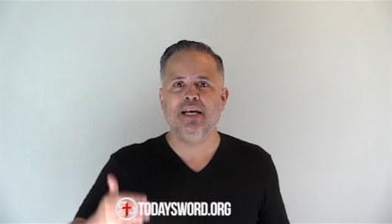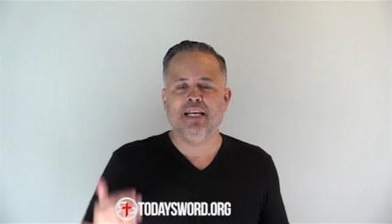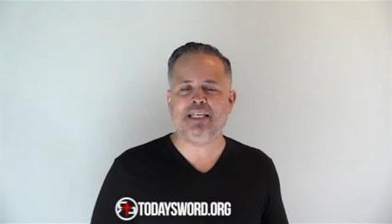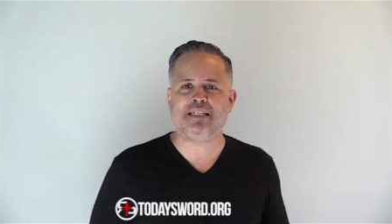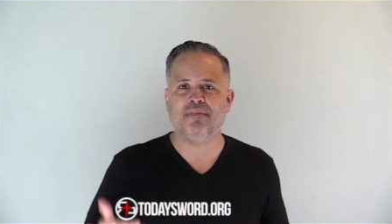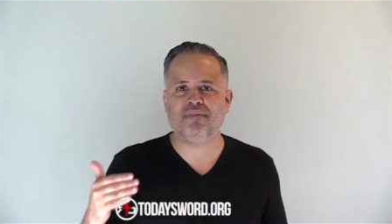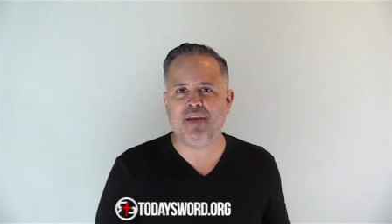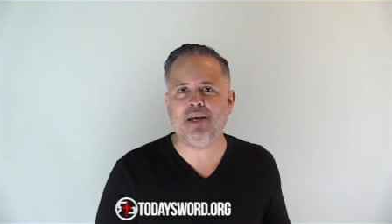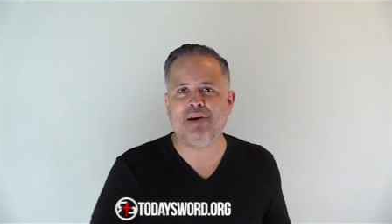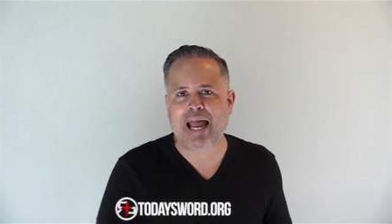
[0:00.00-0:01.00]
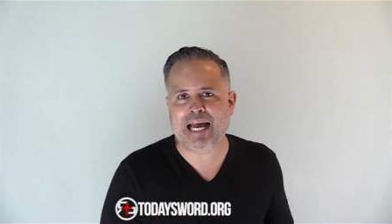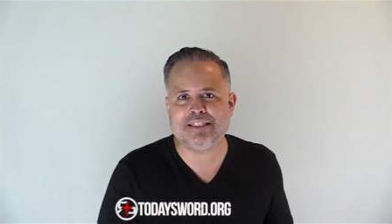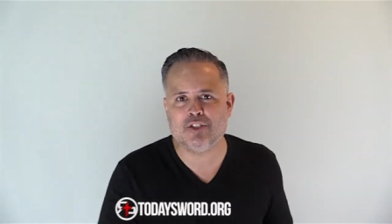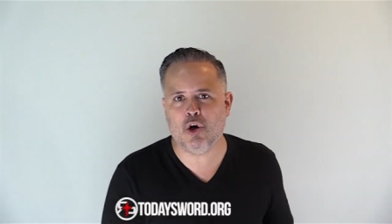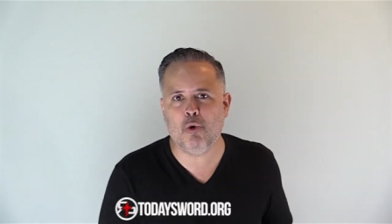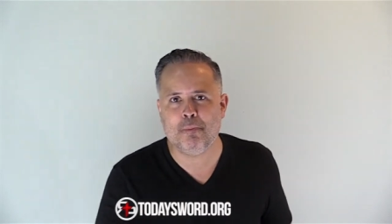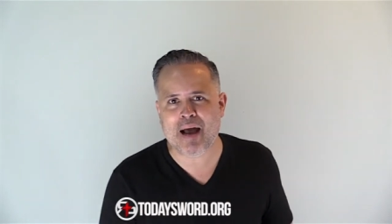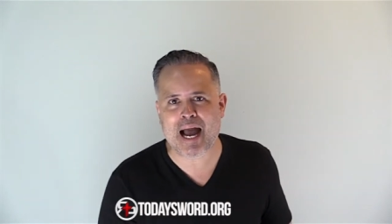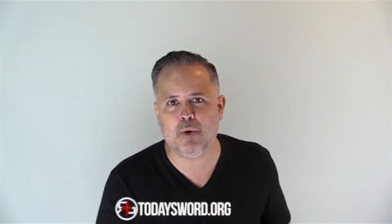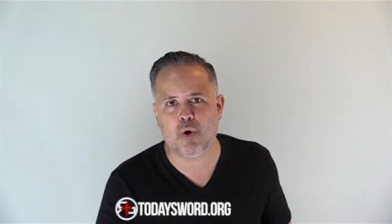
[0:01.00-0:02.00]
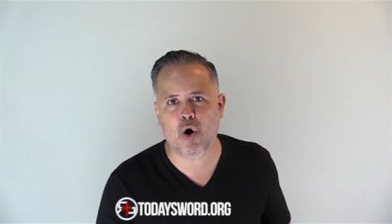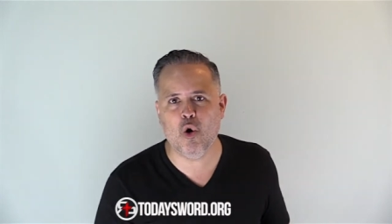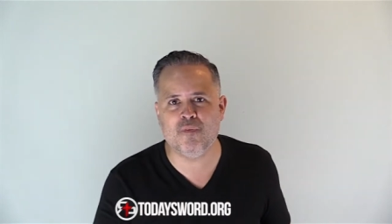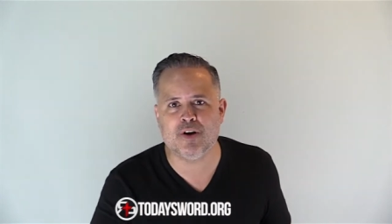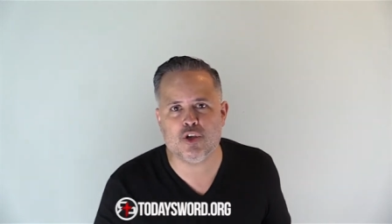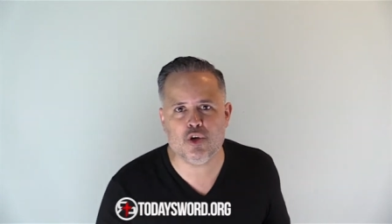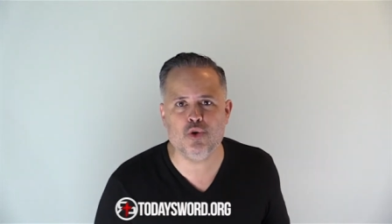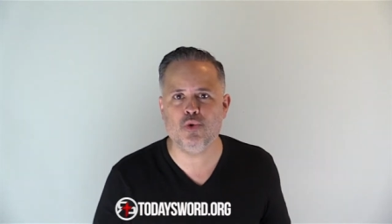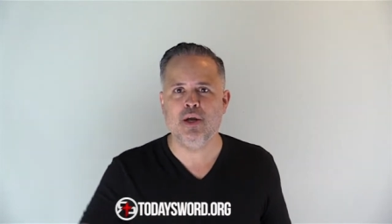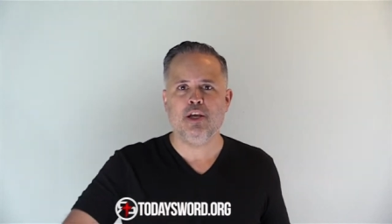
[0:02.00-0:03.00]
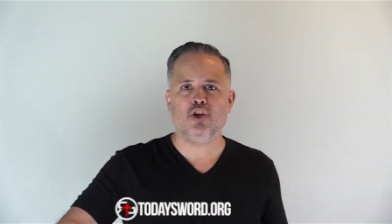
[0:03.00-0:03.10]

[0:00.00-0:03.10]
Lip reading: Listen, fear has no power over you.